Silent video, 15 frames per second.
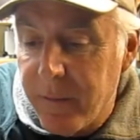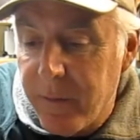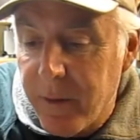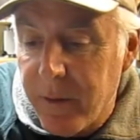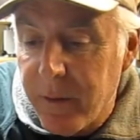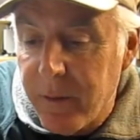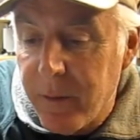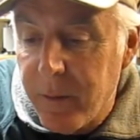
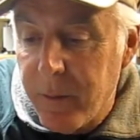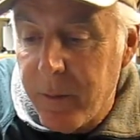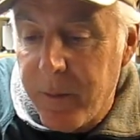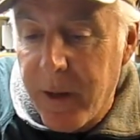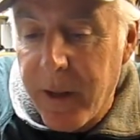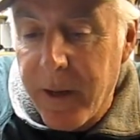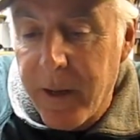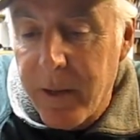Although
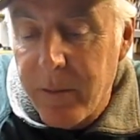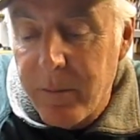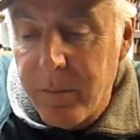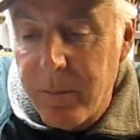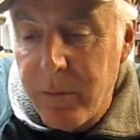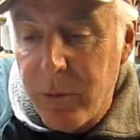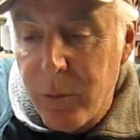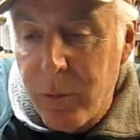not a
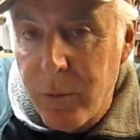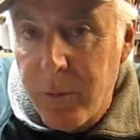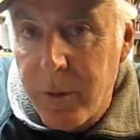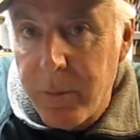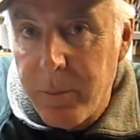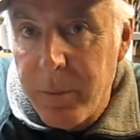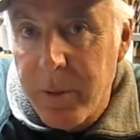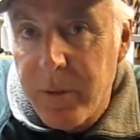tool
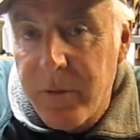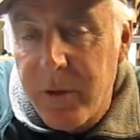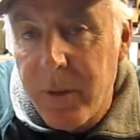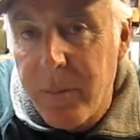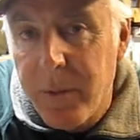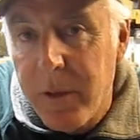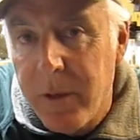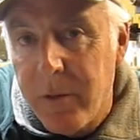that builds
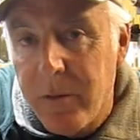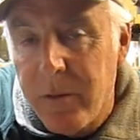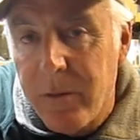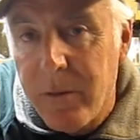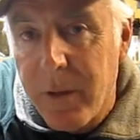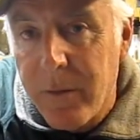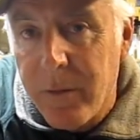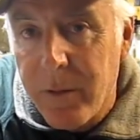something, it's
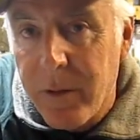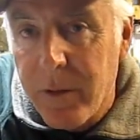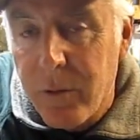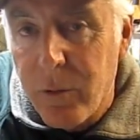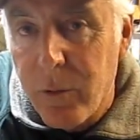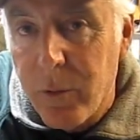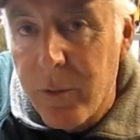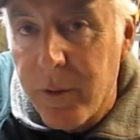definitely a
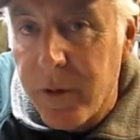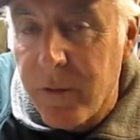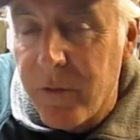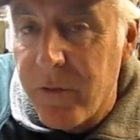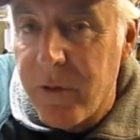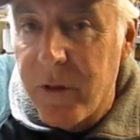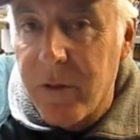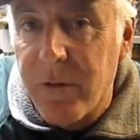tool that
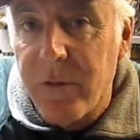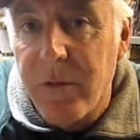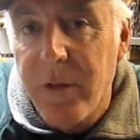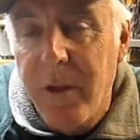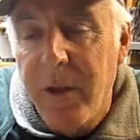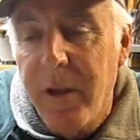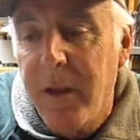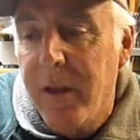assists.
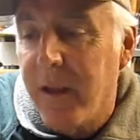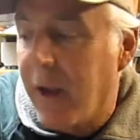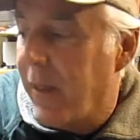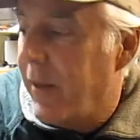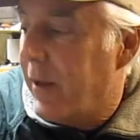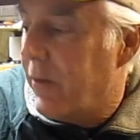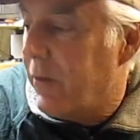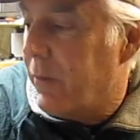I
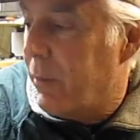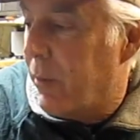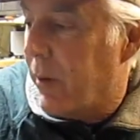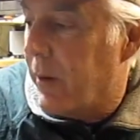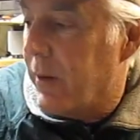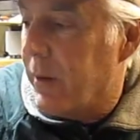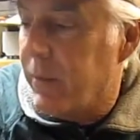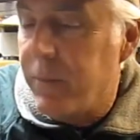think it's
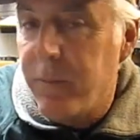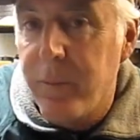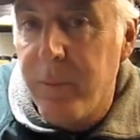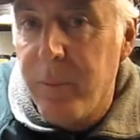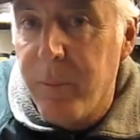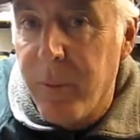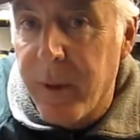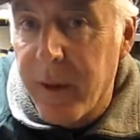important to
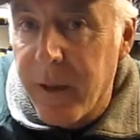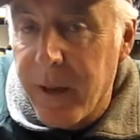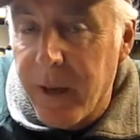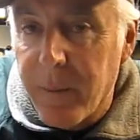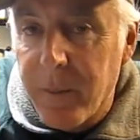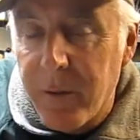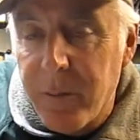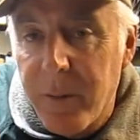bring it
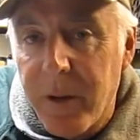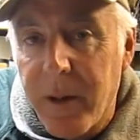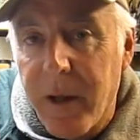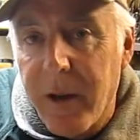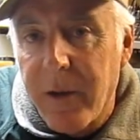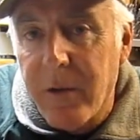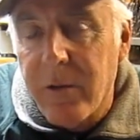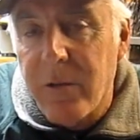up. There's been a
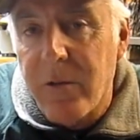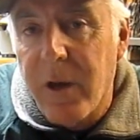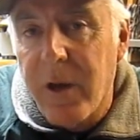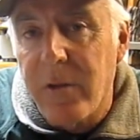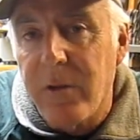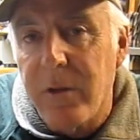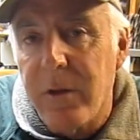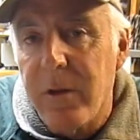lot of
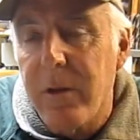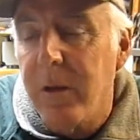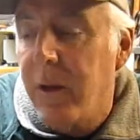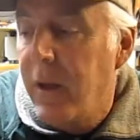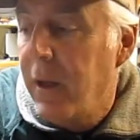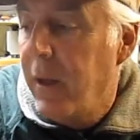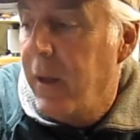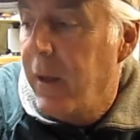discussion
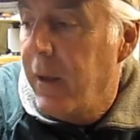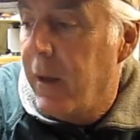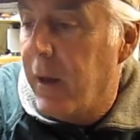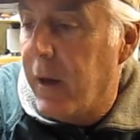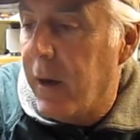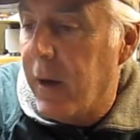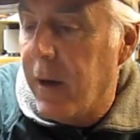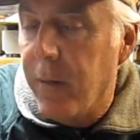
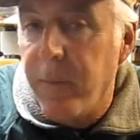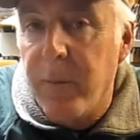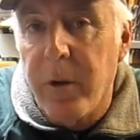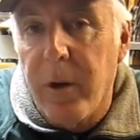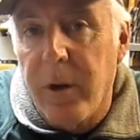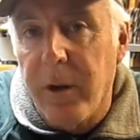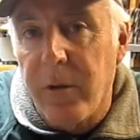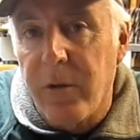
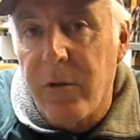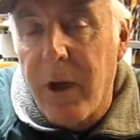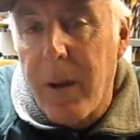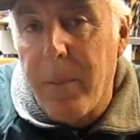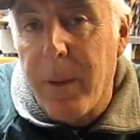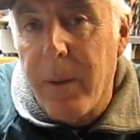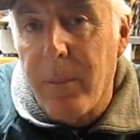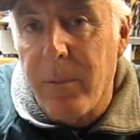regarding
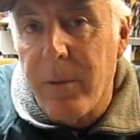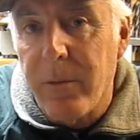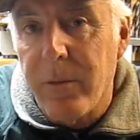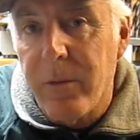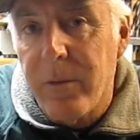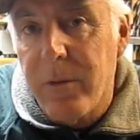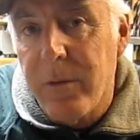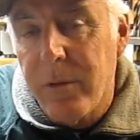shop
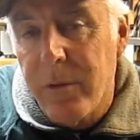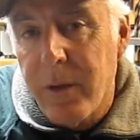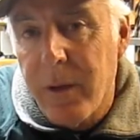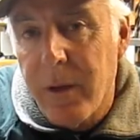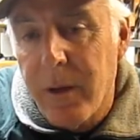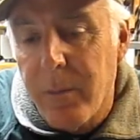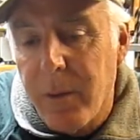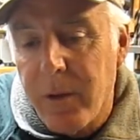aprons
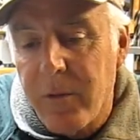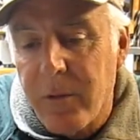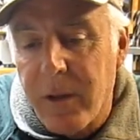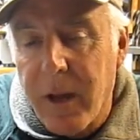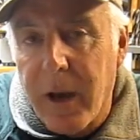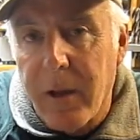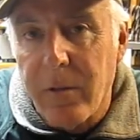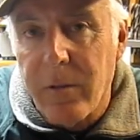amongst the
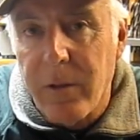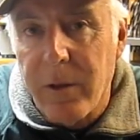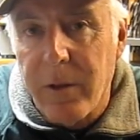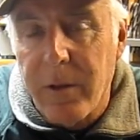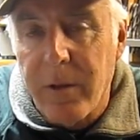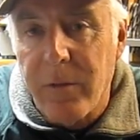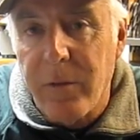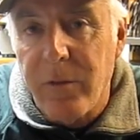guys on the
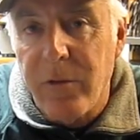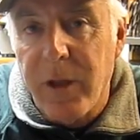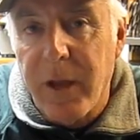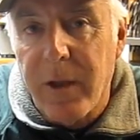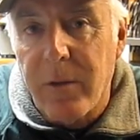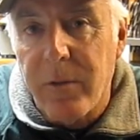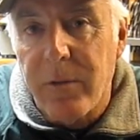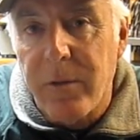different
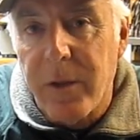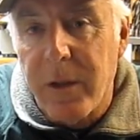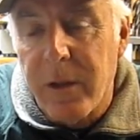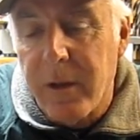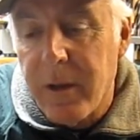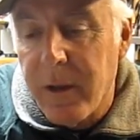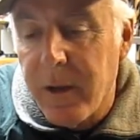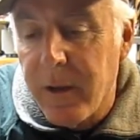channels,
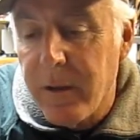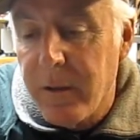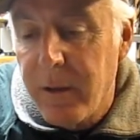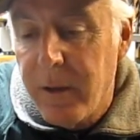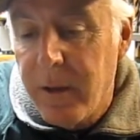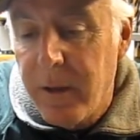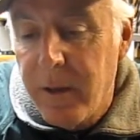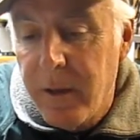and
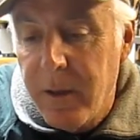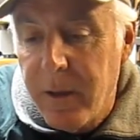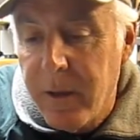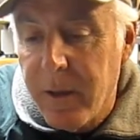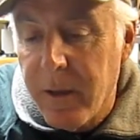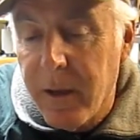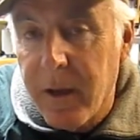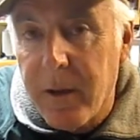
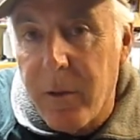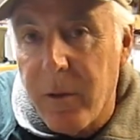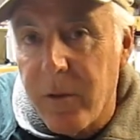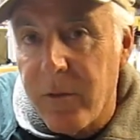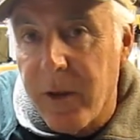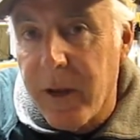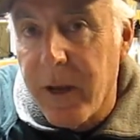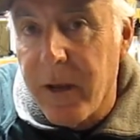of
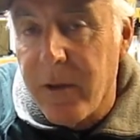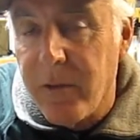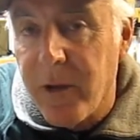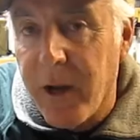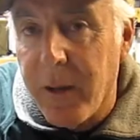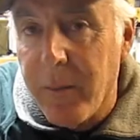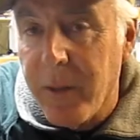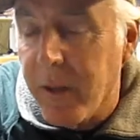course I got to
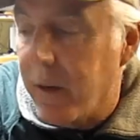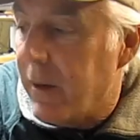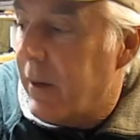chime in.